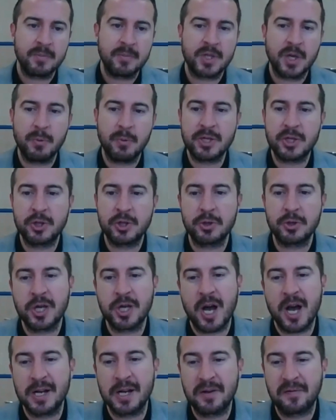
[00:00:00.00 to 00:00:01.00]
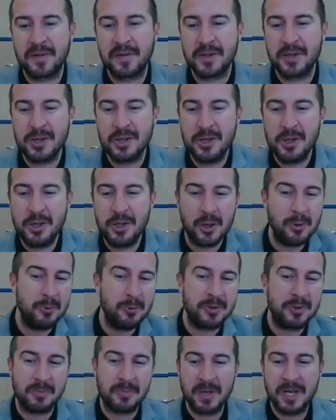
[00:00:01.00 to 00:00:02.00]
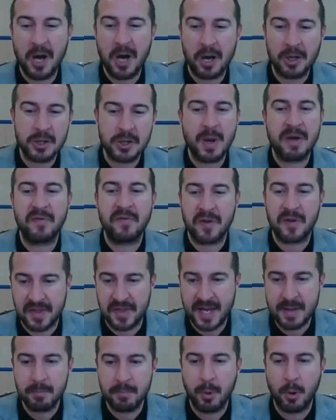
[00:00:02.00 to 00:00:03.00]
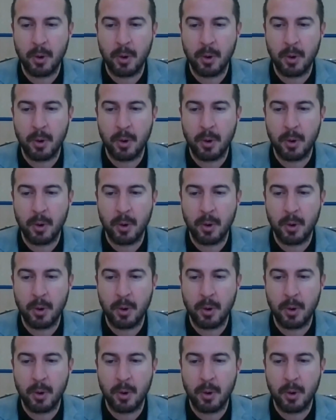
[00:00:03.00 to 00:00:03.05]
So it's just kind of using, we can't do everything,